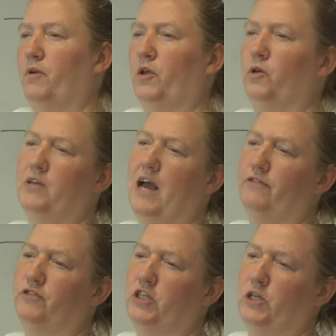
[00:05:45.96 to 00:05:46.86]
You'd
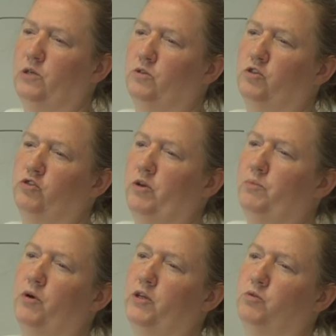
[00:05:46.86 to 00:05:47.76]
have to use
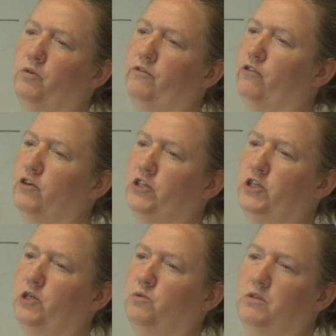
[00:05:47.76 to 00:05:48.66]

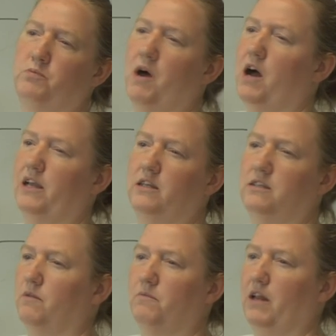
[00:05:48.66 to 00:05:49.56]
3.142 as pi,
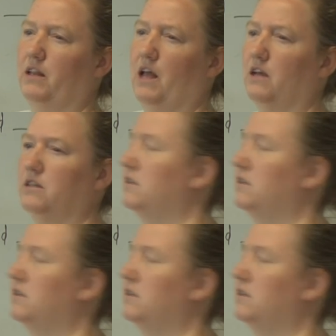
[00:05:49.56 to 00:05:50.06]
something like that.